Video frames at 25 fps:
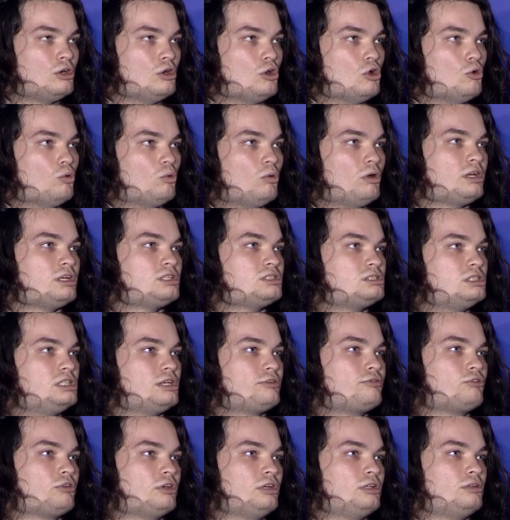What is
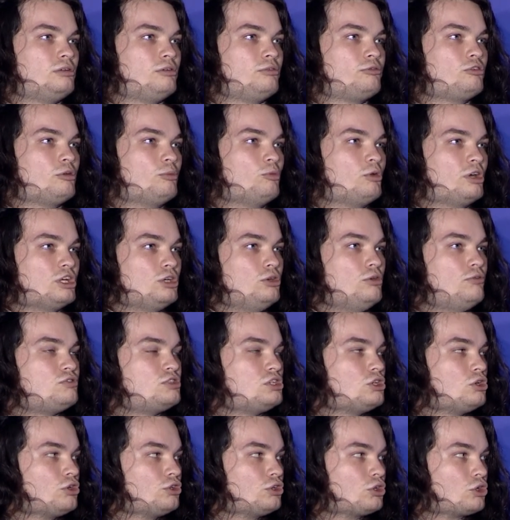different from what you've seen
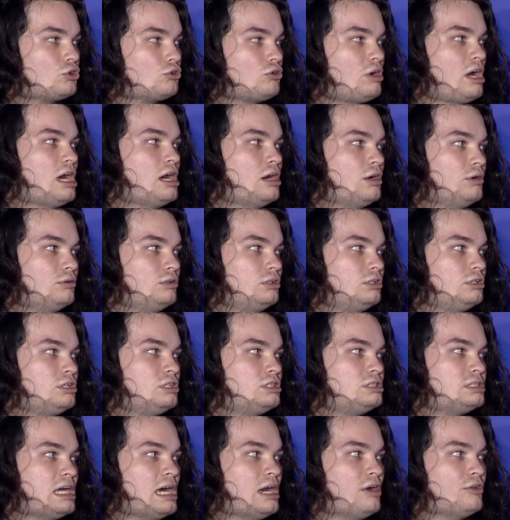on the ground
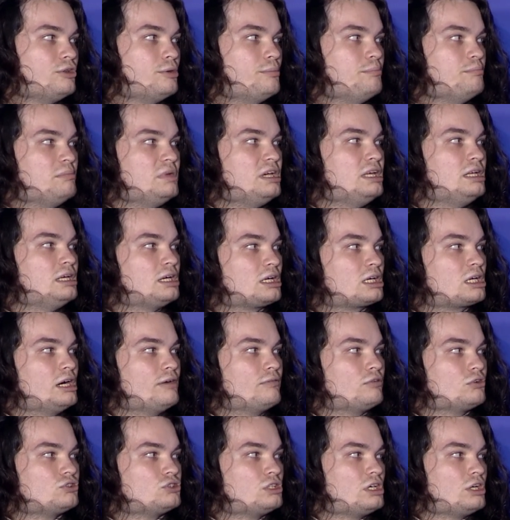to how the media
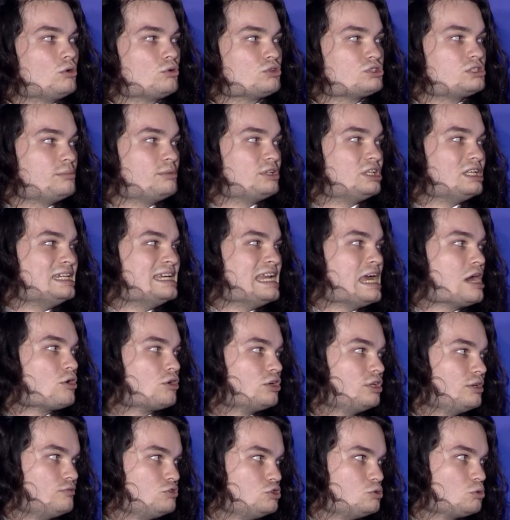covers it or some of the
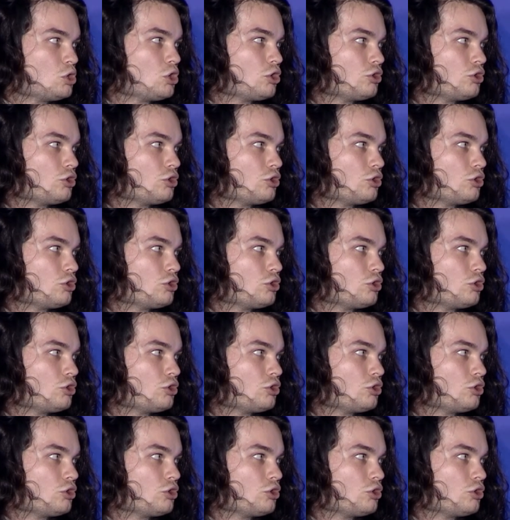narratives you heard